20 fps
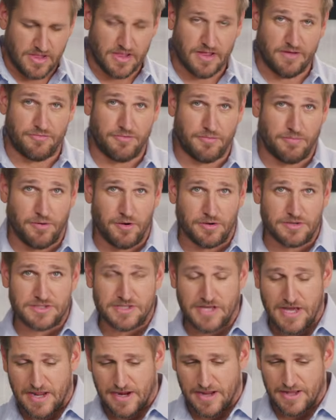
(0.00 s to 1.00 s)
love the box
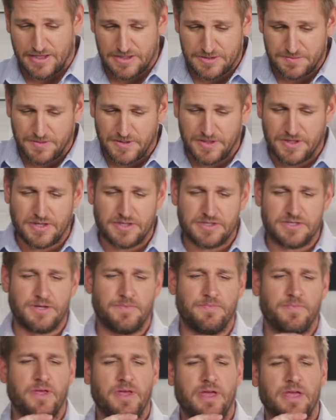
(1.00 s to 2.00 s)
cutter is because
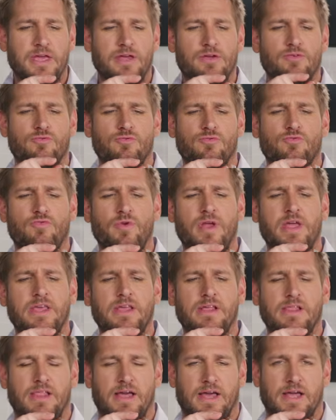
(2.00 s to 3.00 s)
it
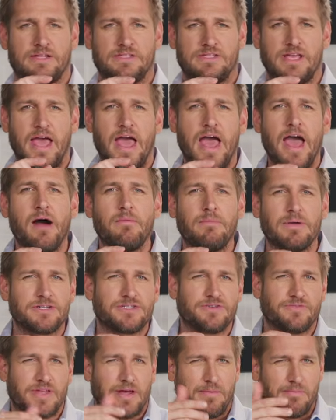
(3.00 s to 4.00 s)
regulates how
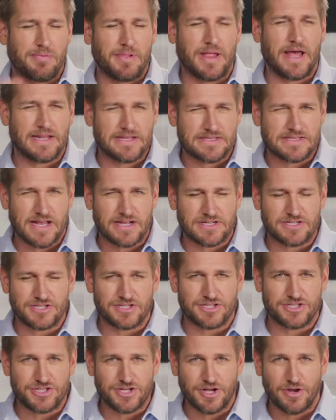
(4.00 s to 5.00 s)
much of that blade is
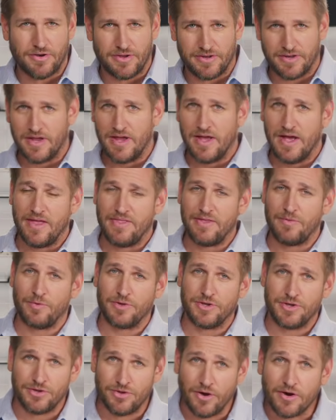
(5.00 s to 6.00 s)
actually showing. And then
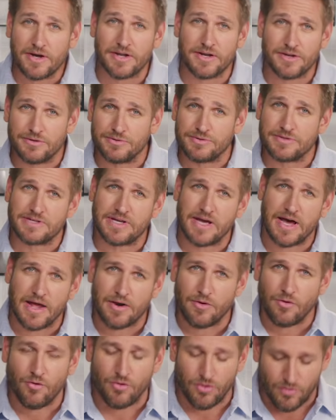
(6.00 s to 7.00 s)
what you're not going to do is
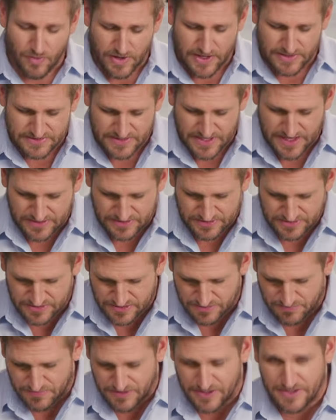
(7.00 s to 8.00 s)
cut all the way down into
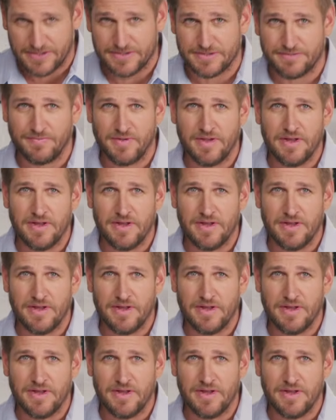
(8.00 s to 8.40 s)
the meat.